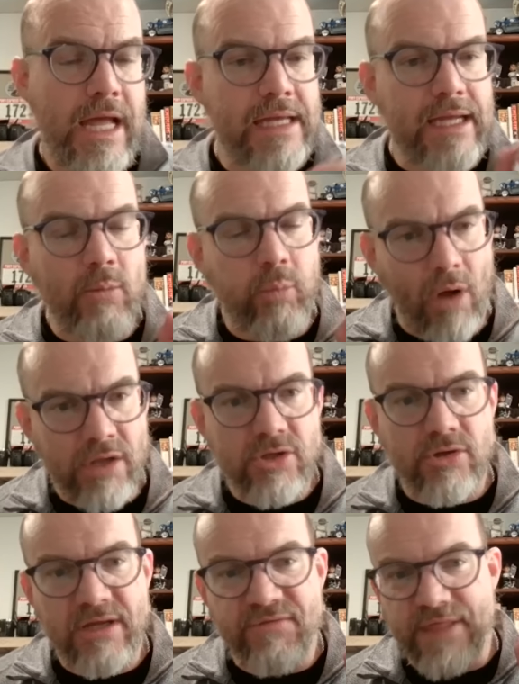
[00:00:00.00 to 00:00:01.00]
And I
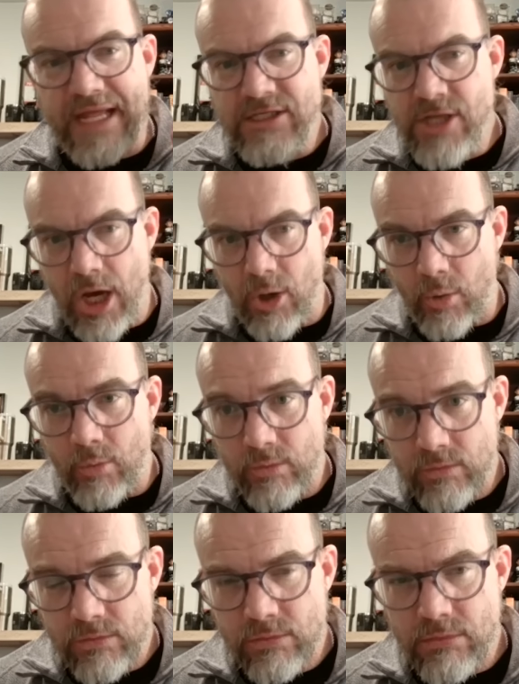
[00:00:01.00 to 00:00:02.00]
wonder if they know.
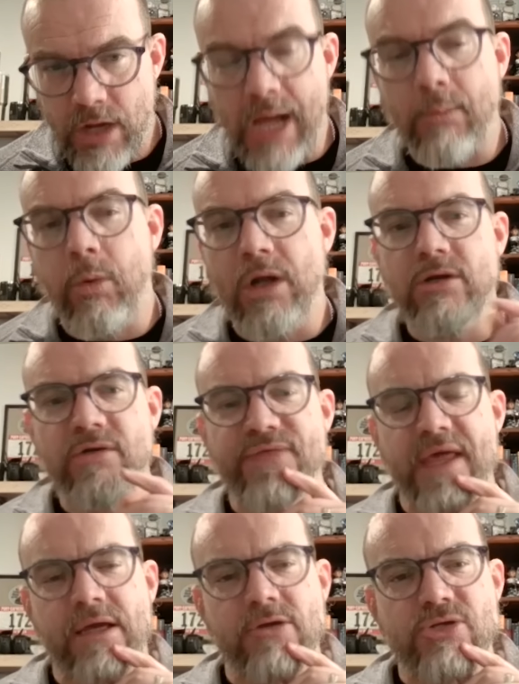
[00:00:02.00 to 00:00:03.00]
I wonder if
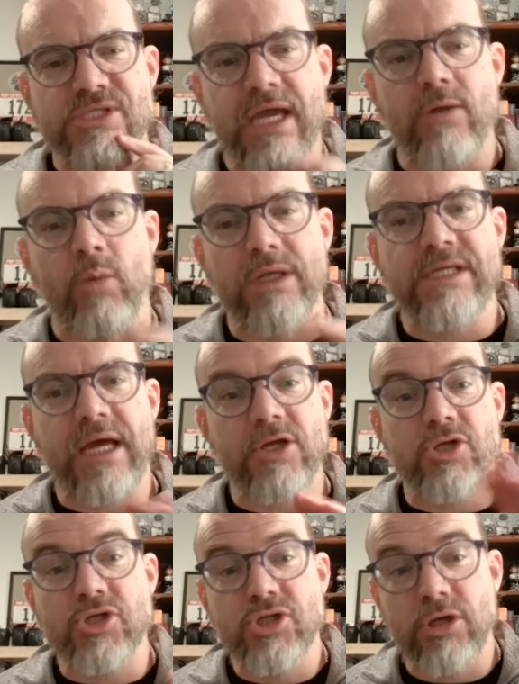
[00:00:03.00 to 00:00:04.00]
they understand what
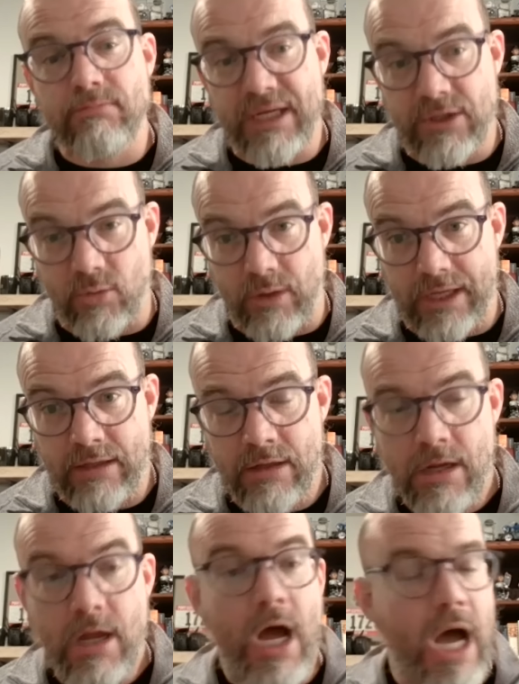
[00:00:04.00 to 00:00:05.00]
data should be doing.
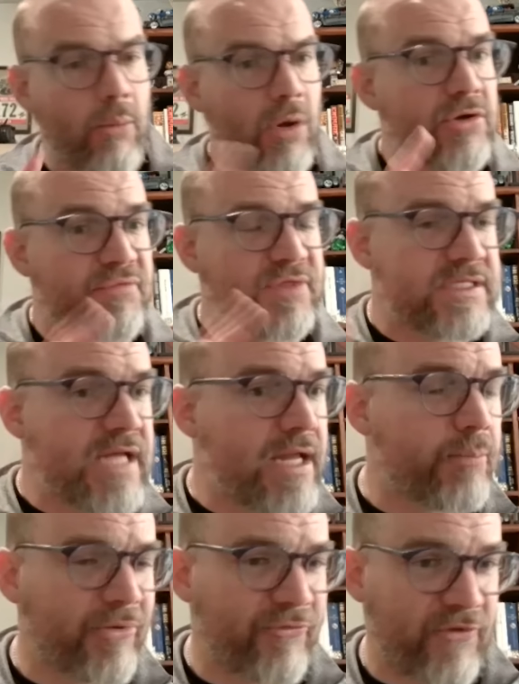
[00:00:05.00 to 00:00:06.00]
I wonder if the
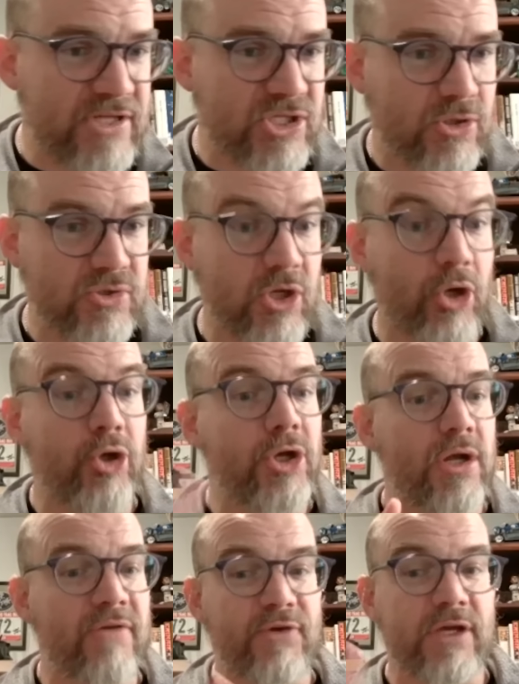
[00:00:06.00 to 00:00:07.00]
data mm. professionals are good
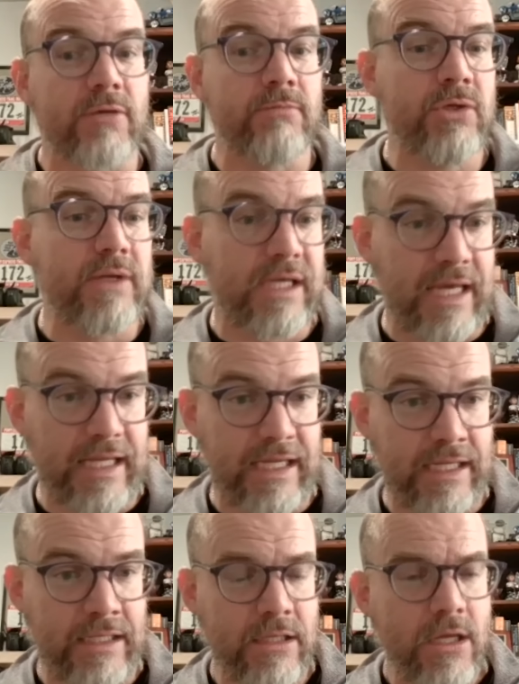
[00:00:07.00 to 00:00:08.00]
enough at
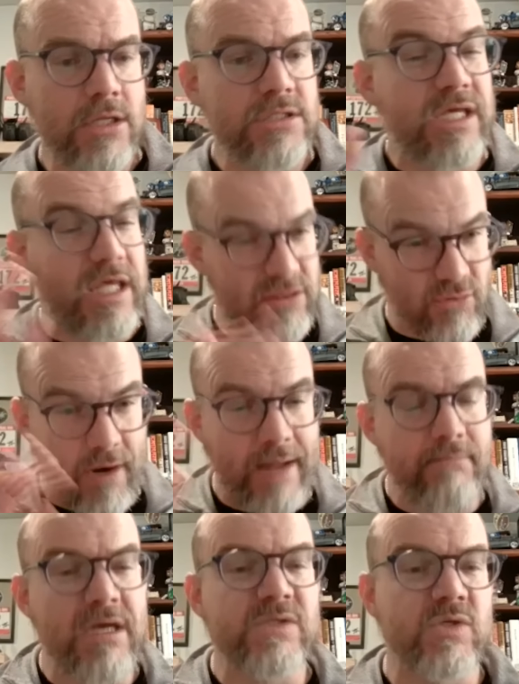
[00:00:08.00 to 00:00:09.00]
communicating to get the
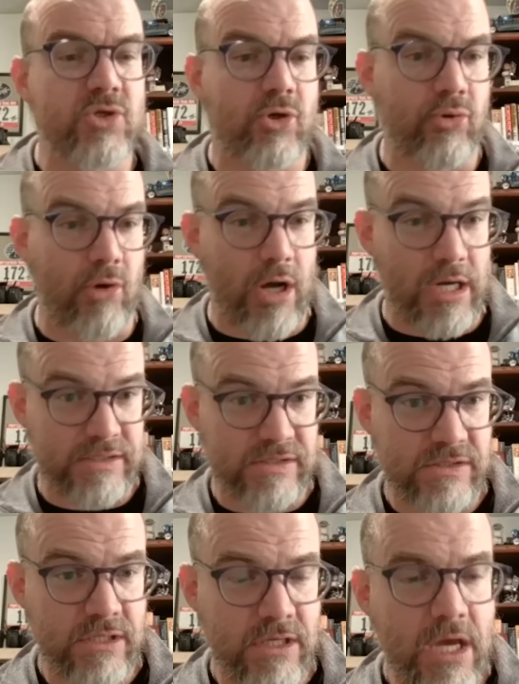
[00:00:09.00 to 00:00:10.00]
right message
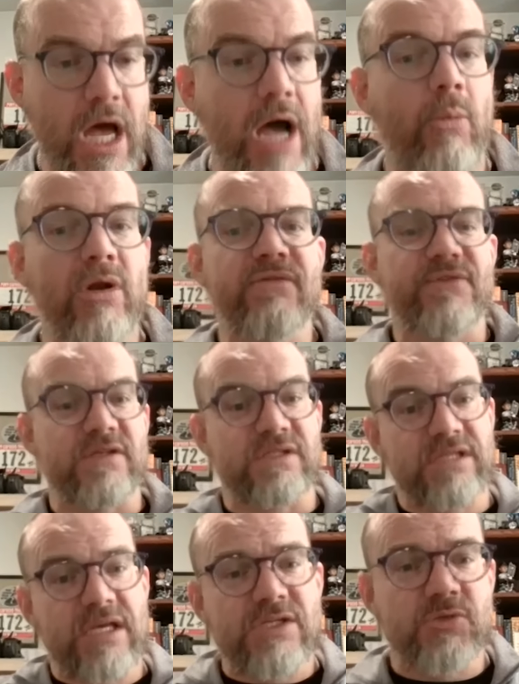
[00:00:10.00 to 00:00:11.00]
across. I wonder if the
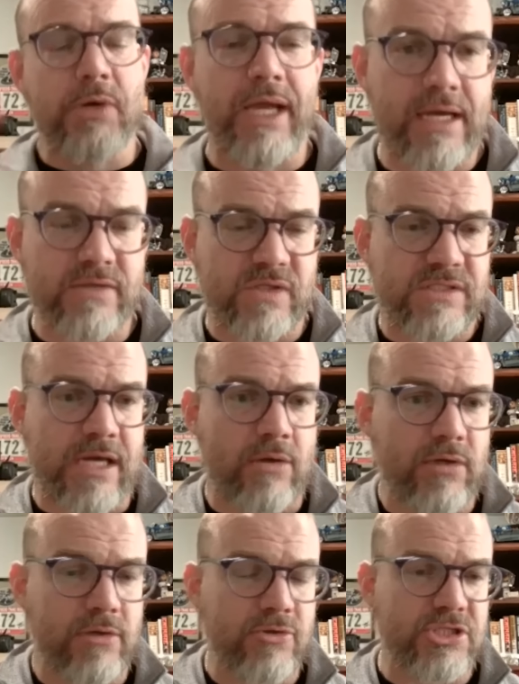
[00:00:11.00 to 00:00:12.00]
C suite has a
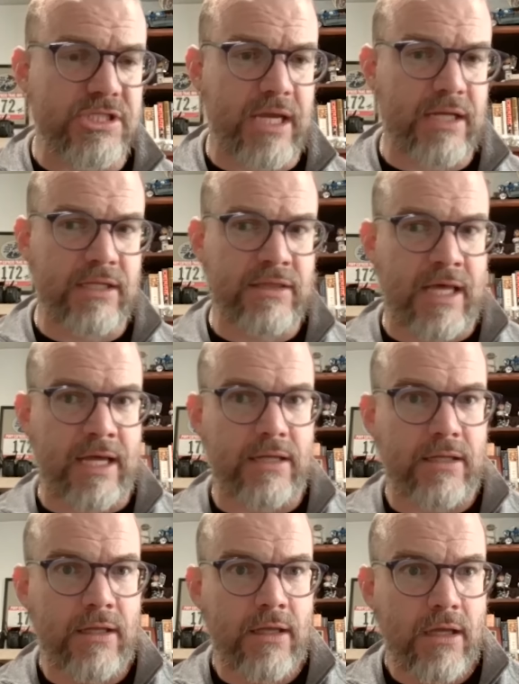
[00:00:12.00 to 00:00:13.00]
sound understanding
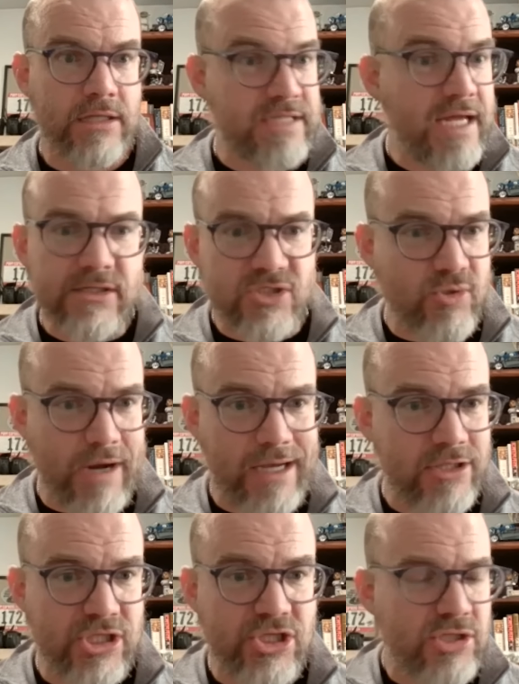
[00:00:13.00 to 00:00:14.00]
that a data
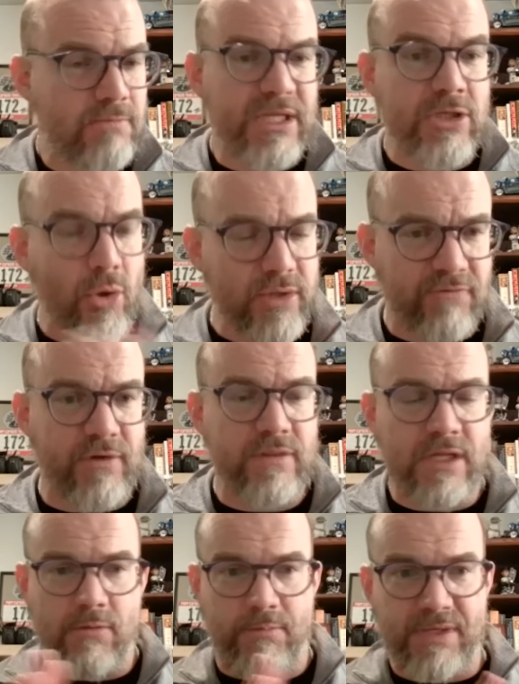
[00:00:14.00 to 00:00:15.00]
strategy should be no different
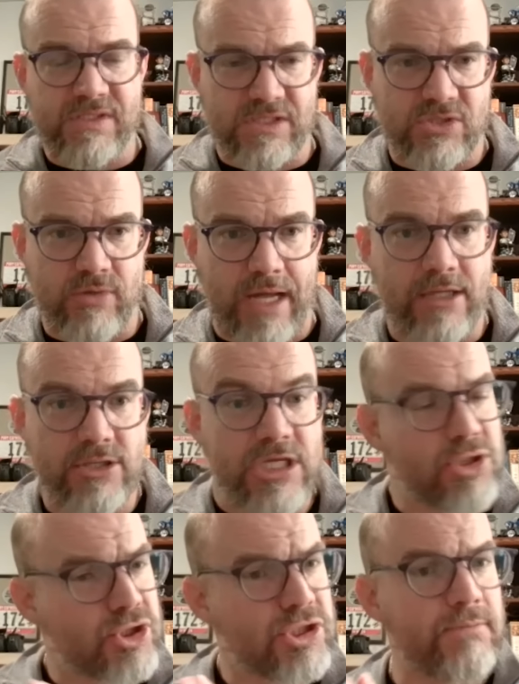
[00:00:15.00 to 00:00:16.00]
than your business strategy.
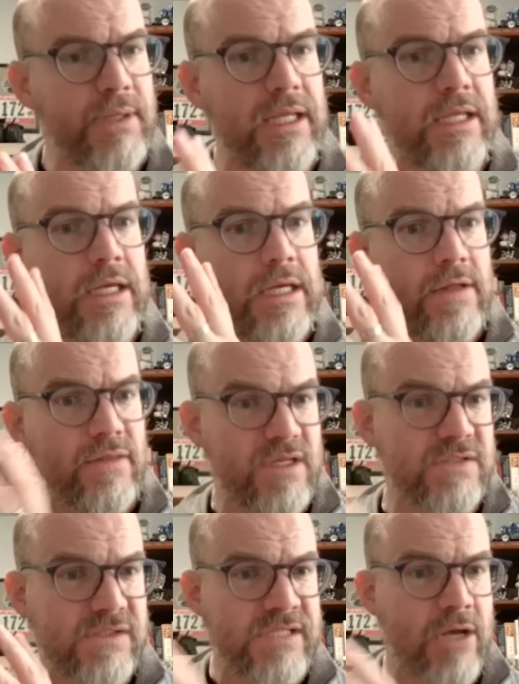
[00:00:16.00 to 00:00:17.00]
It should be
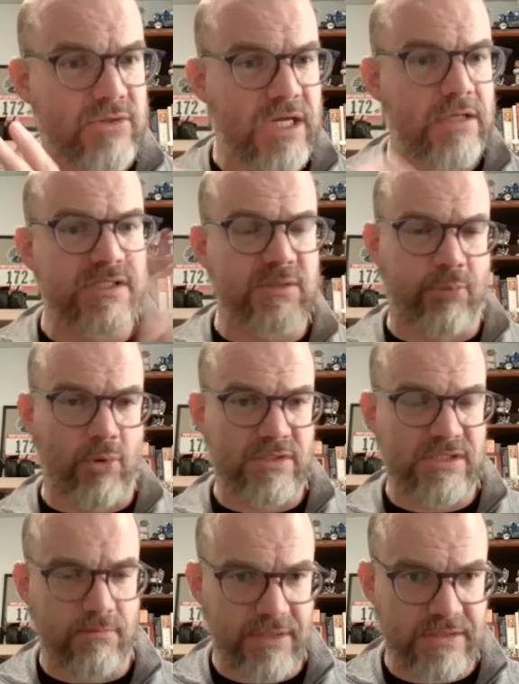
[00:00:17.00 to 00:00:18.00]
this is how data
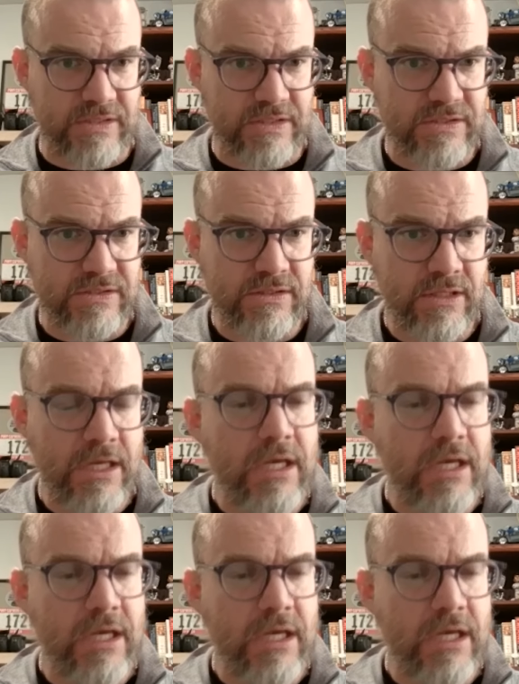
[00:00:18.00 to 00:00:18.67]
supports the business.